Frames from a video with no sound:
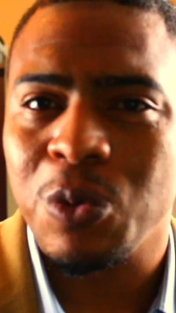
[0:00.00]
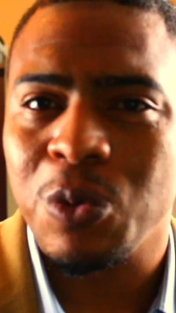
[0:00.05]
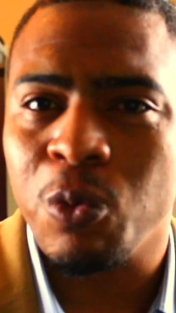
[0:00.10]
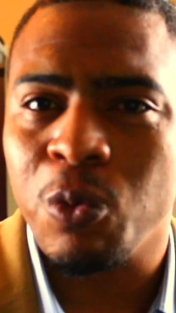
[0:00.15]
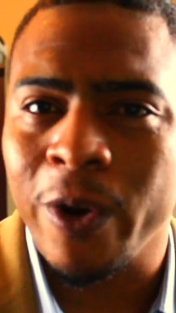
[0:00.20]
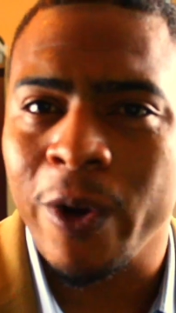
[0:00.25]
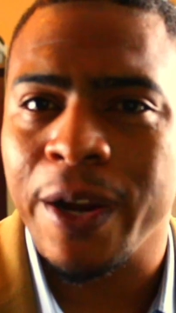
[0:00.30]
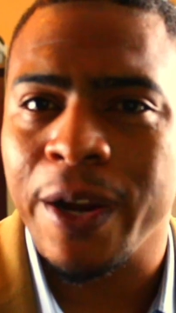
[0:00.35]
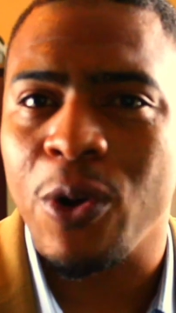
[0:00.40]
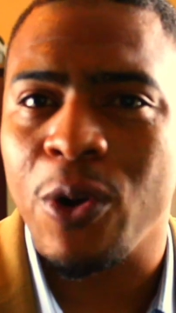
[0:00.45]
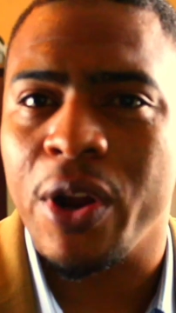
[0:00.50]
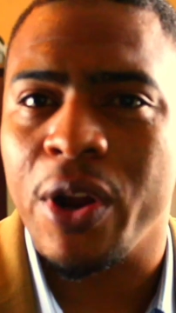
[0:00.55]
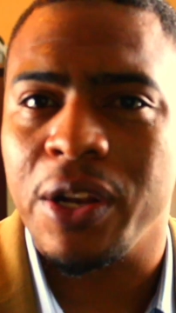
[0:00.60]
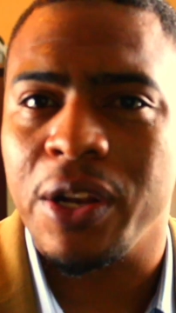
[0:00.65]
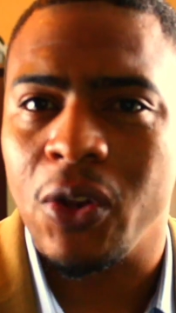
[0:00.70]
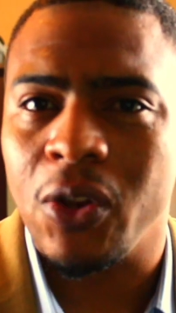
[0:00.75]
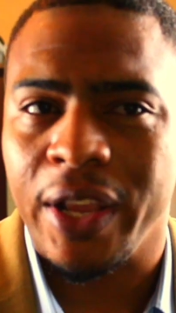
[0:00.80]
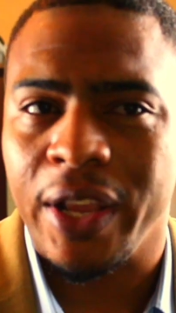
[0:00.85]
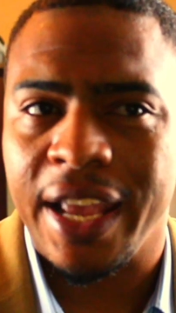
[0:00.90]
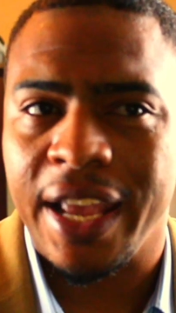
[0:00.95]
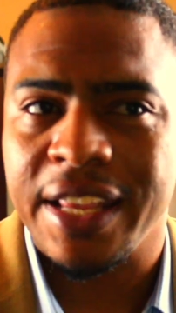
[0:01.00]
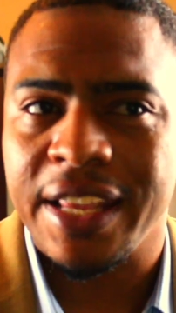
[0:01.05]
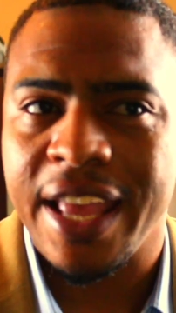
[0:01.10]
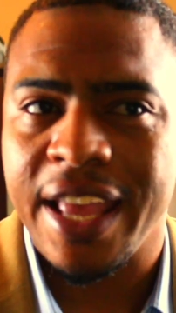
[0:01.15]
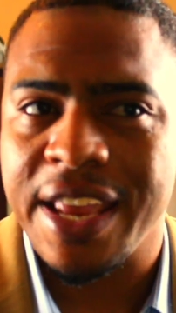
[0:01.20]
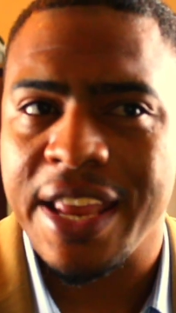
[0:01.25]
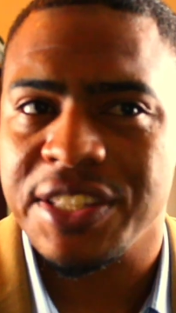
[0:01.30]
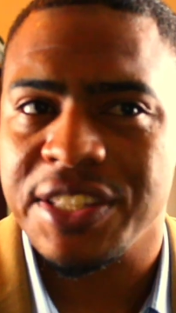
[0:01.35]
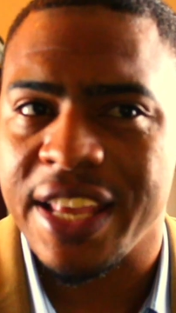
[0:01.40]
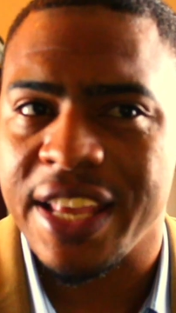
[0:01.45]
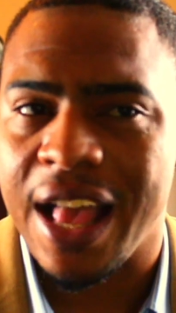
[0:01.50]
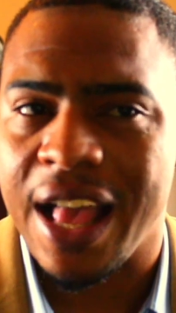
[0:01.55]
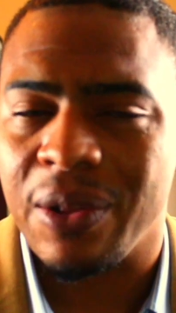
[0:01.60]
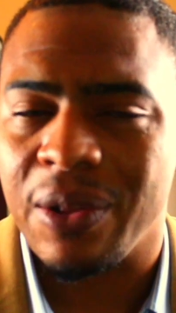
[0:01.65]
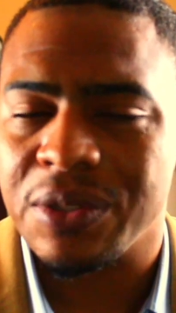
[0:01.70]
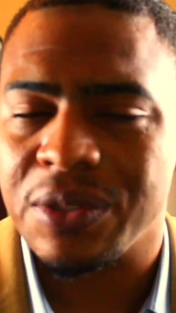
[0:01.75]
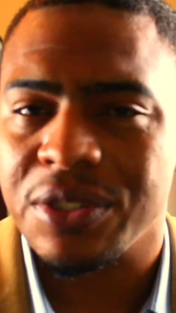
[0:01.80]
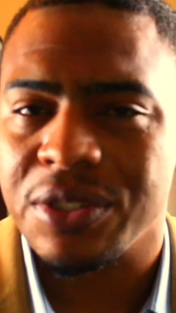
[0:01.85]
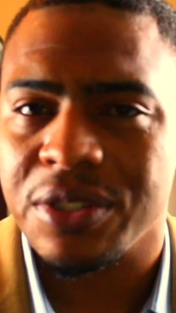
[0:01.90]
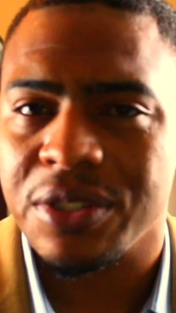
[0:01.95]
We're going to look at case
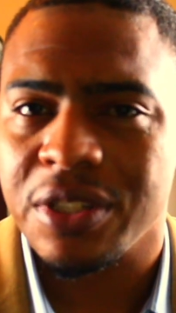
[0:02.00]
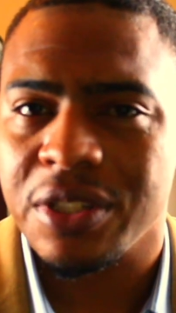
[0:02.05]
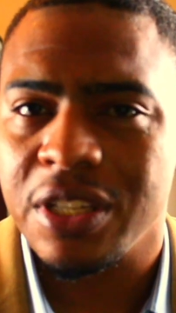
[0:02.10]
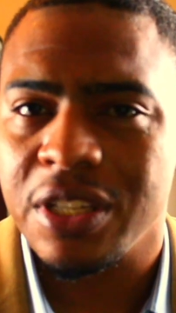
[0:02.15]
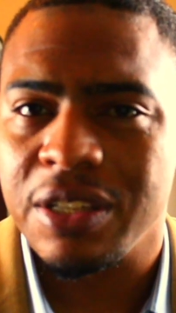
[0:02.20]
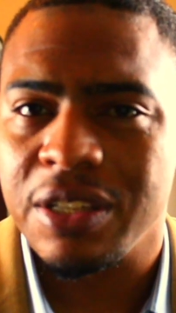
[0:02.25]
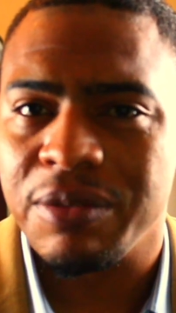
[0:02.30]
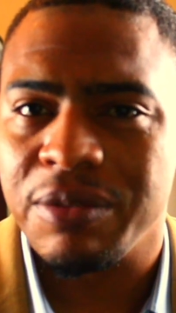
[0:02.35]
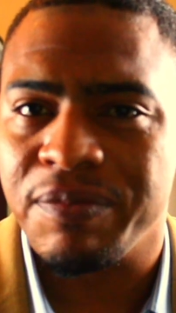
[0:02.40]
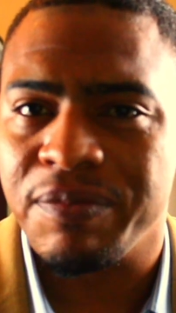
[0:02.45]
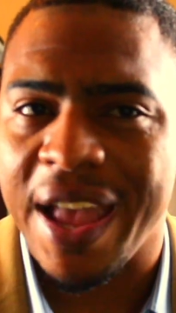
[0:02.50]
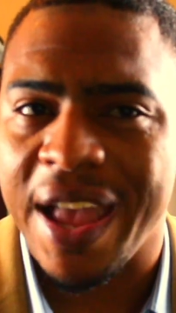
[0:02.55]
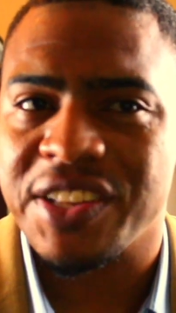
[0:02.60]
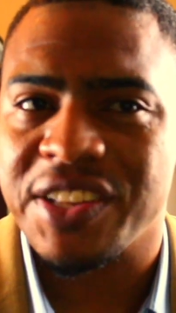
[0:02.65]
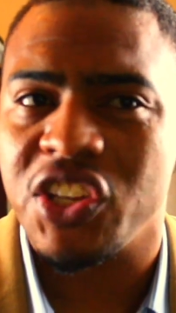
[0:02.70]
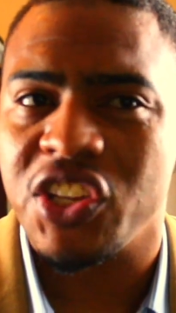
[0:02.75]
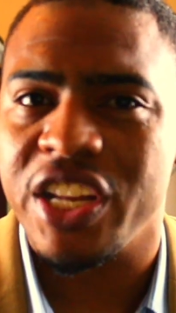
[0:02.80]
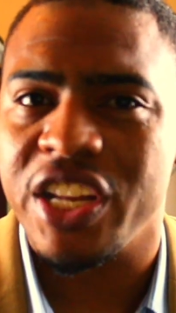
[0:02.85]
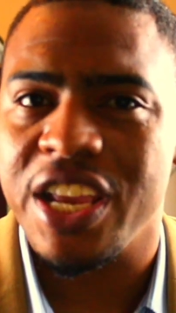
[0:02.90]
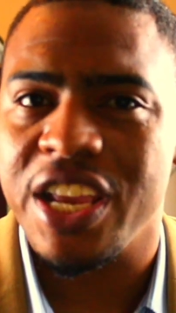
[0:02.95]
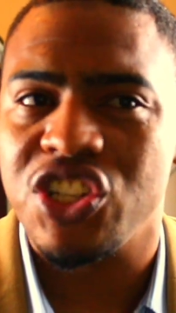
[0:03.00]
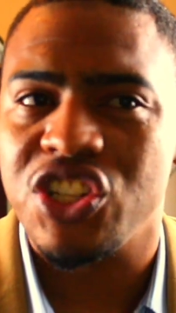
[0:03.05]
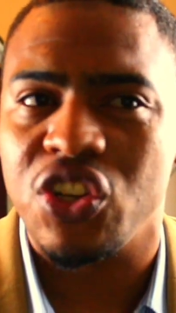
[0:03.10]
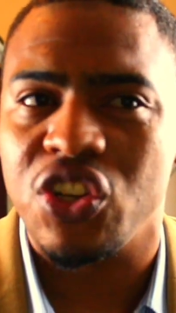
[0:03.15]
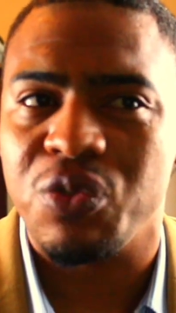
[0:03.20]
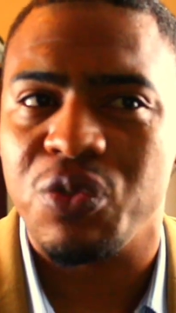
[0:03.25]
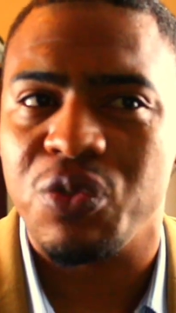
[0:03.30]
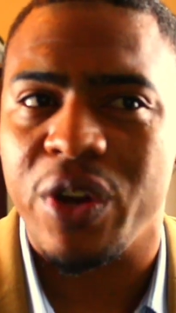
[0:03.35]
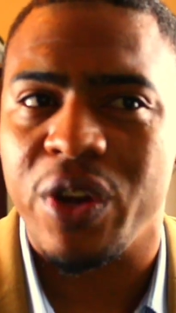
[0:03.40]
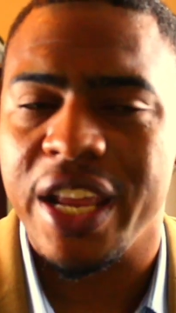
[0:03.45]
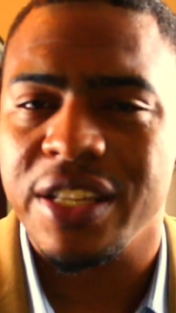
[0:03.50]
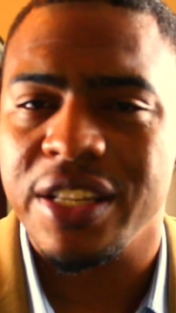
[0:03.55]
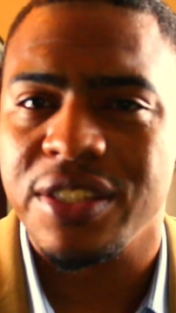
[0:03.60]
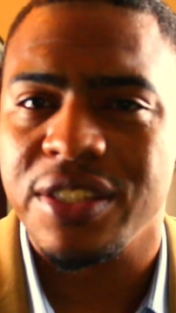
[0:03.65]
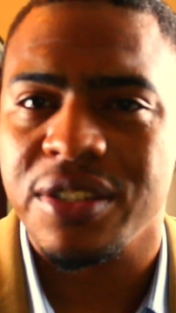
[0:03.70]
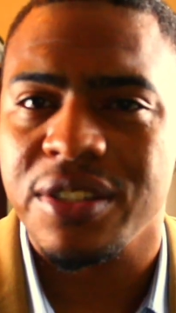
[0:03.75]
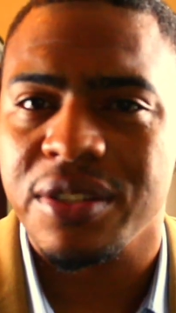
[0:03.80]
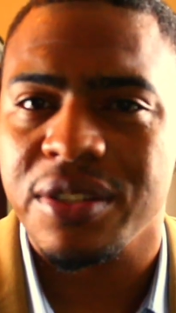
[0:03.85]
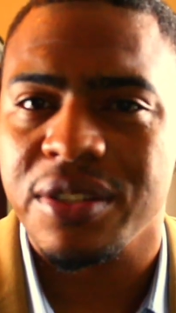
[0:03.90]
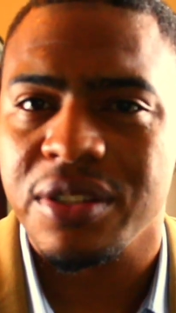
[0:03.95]
counts, vaccination
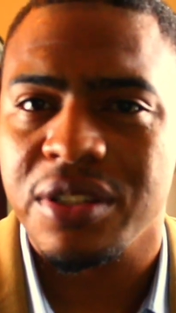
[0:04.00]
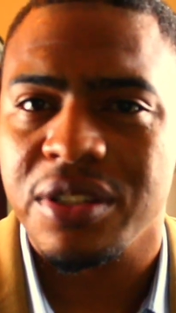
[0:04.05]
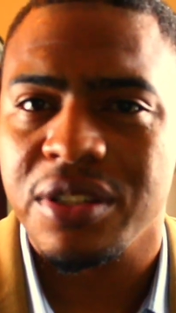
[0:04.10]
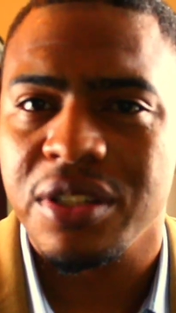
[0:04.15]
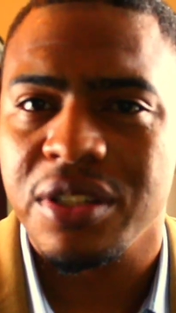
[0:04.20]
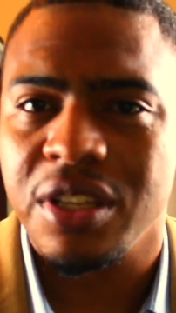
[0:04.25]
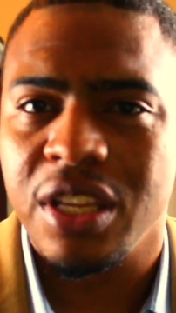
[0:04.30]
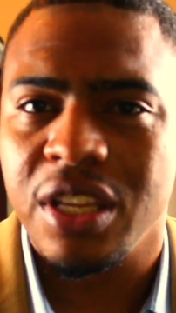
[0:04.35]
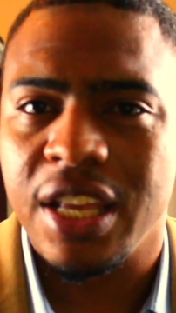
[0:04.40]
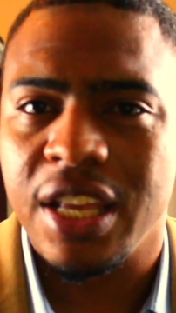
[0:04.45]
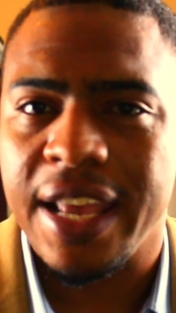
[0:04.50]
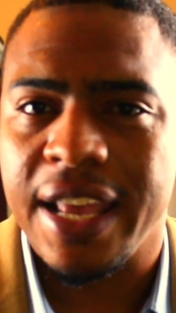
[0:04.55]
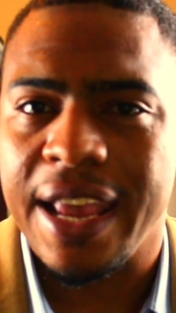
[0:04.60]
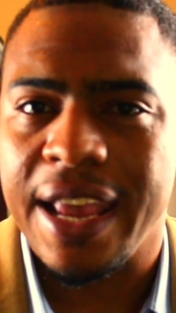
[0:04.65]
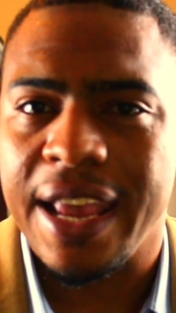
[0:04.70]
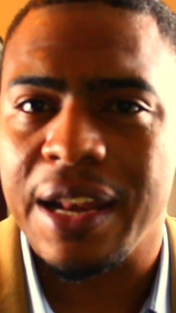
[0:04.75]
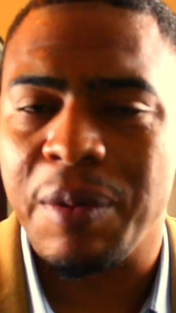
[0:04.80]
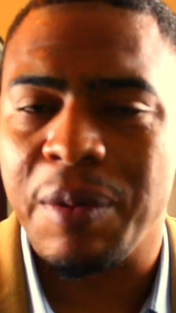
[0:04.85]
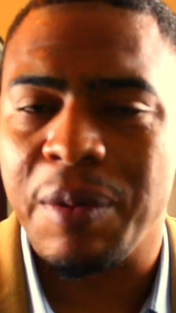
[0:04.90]
rates, and